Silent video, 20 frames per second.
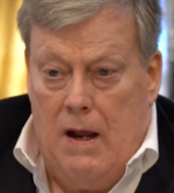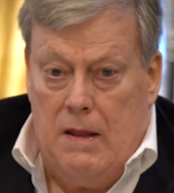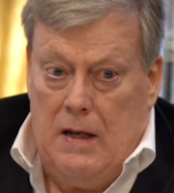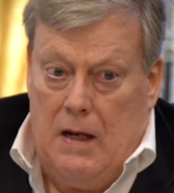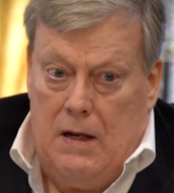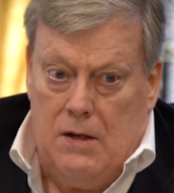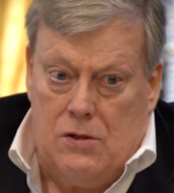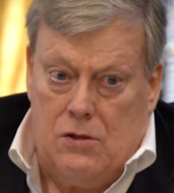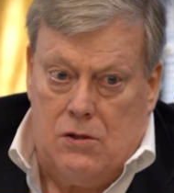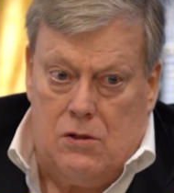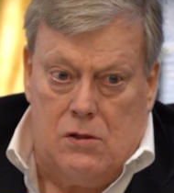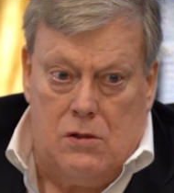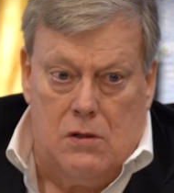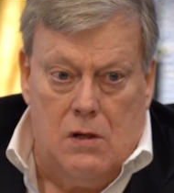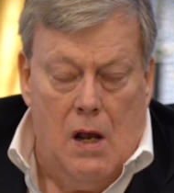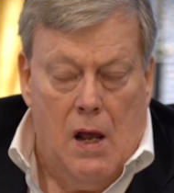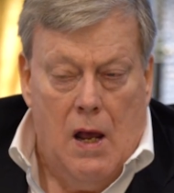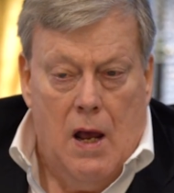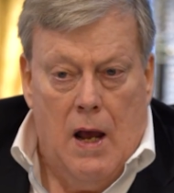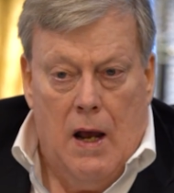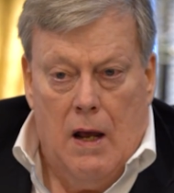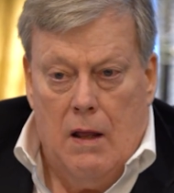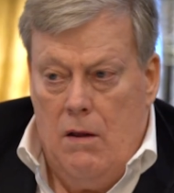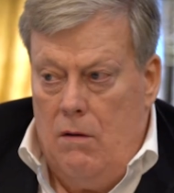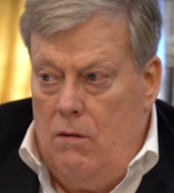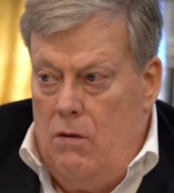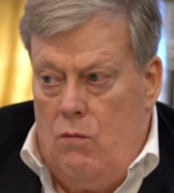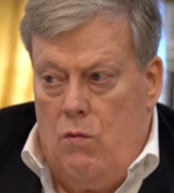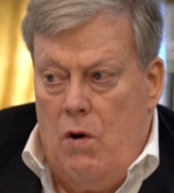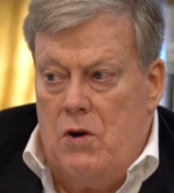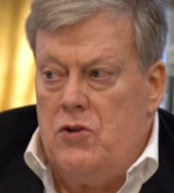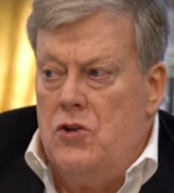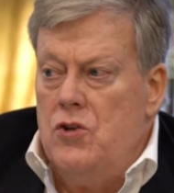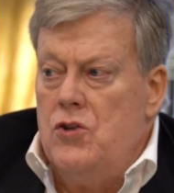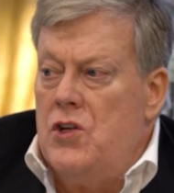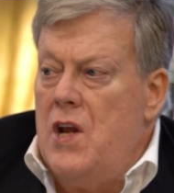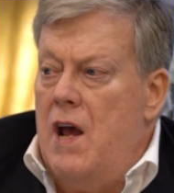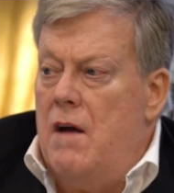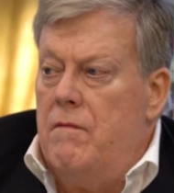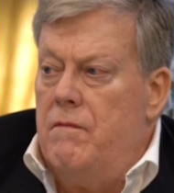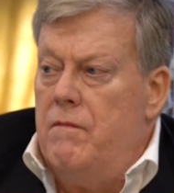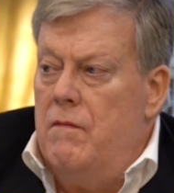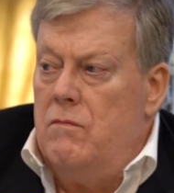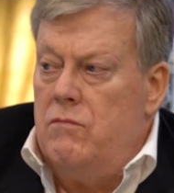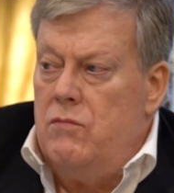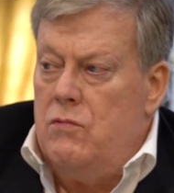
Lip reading: I think it's, the Russians have